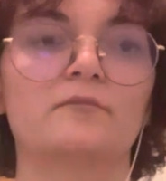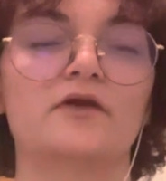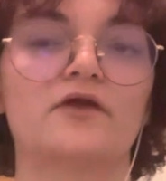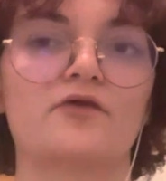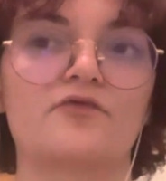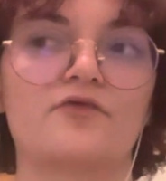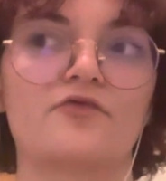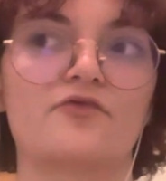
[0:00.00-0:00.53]

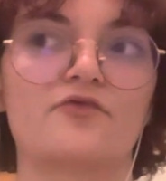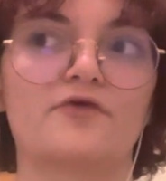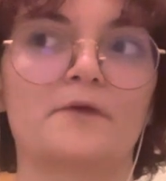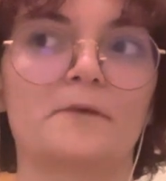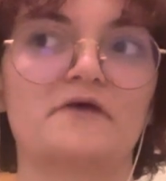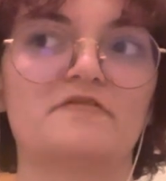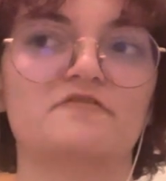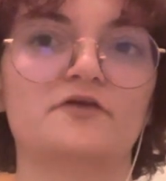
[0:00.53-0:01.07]
because this is how
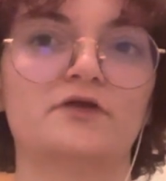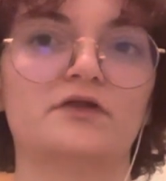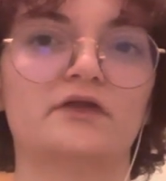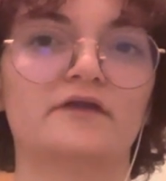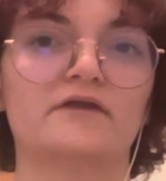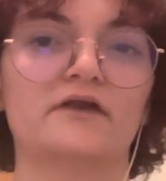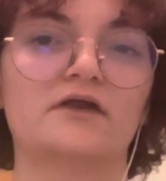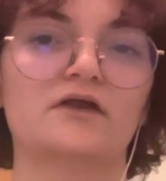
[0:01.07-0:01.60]
I feel
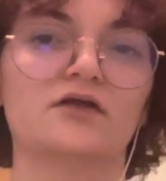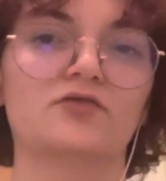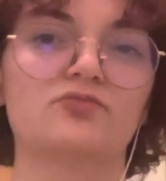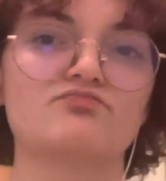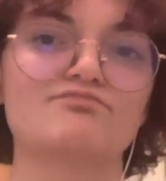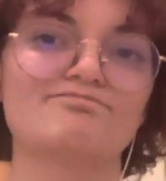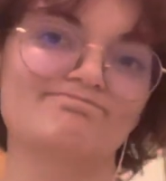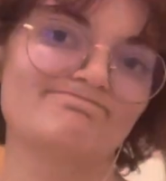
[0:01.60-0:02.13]
and
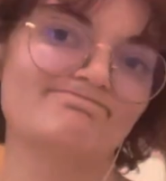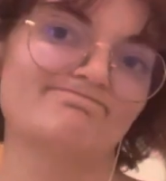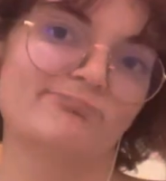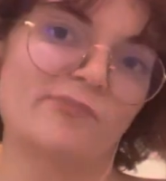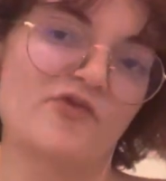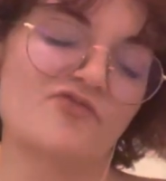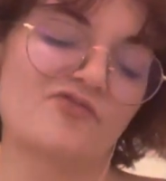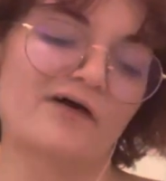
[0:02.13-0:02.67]

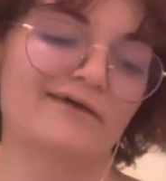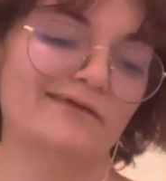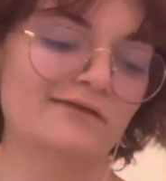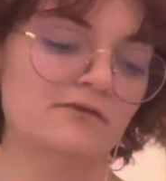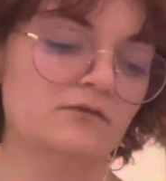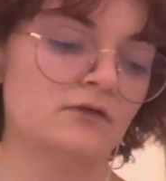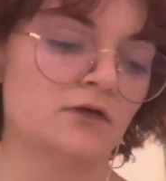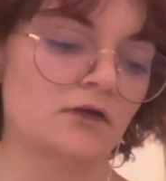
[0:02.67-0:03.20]
it's valid.